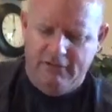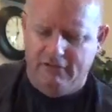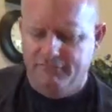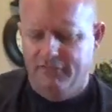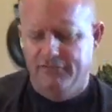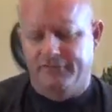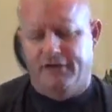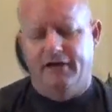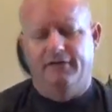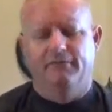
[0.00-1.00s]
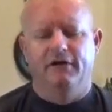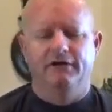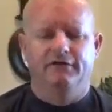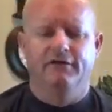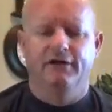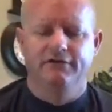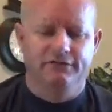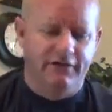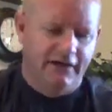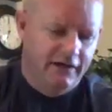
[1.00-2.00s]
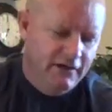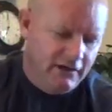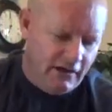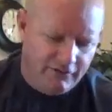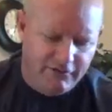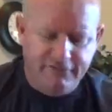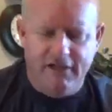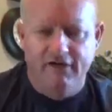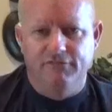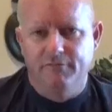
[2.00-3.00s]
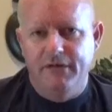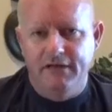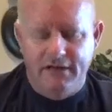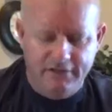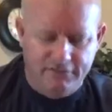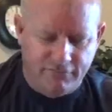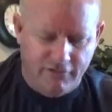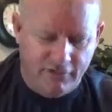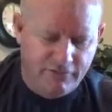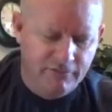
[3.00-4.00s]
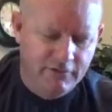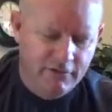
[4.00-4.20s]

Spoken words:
The first item right here that I just got. All this came from B&H Photo.